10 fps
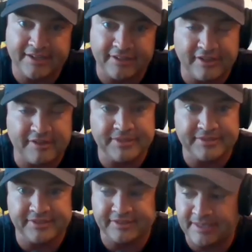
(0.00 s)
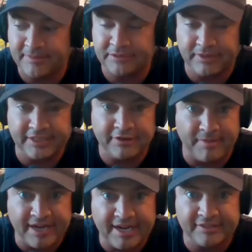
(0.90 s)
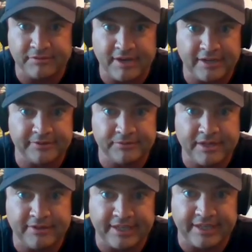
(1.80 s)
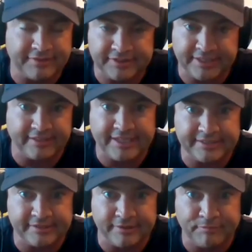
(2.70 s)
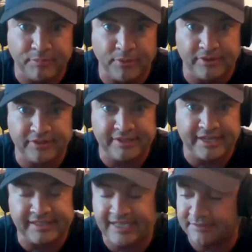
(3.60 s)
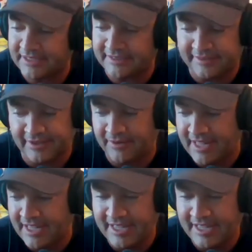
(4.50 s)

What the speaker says: Columbus is a team that's really caught my eye, Toronto as well, and then obviously the likes of Portland and LAFC. So